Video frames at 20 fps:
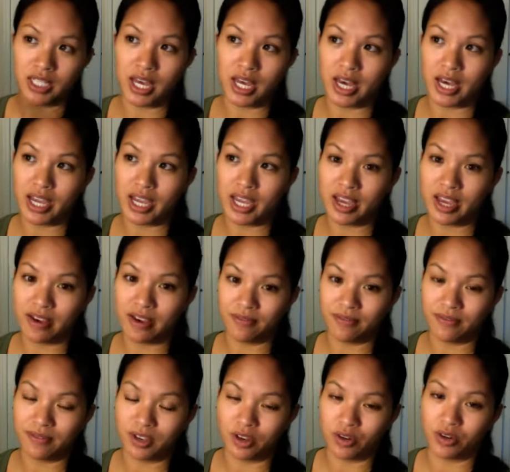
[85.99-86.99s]
I have
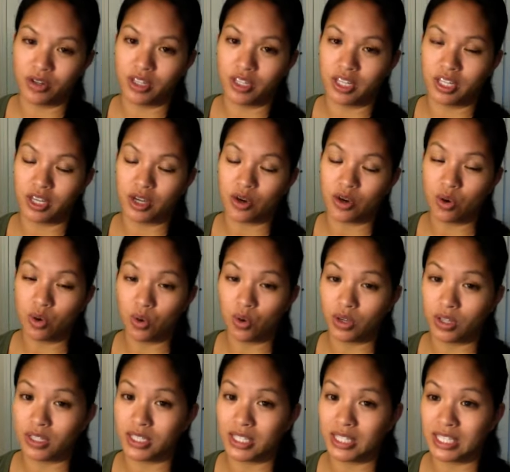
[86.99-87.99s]
very
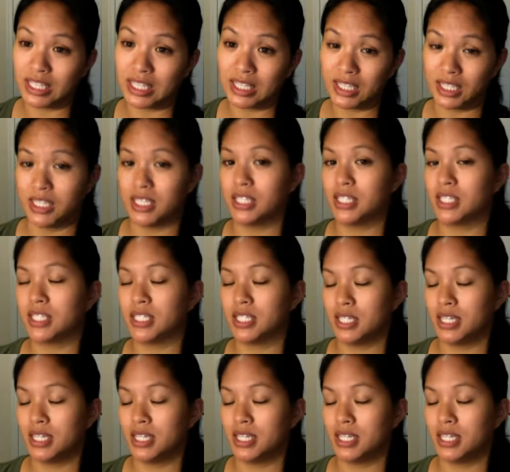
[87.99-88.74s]
oily lids.